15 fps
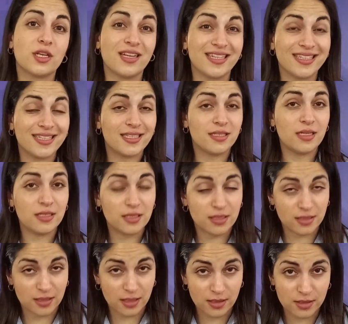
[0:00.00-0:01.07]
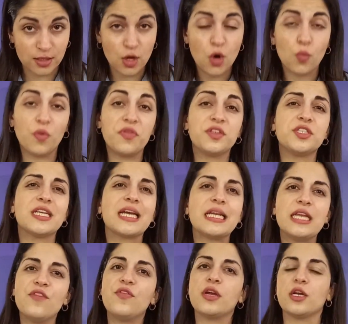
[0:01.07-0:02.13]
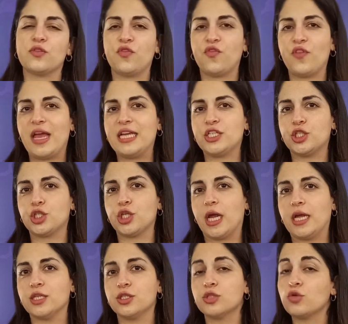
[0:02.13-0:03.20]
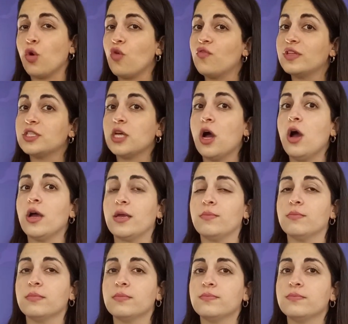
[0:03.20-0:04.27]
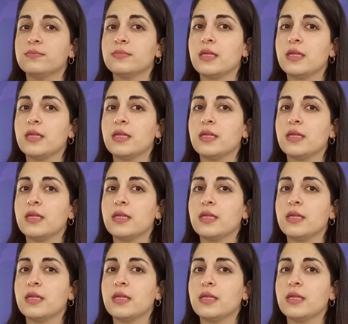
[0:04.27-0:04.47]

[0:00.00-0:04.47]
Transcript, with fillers: consistent with significant phase changes over time.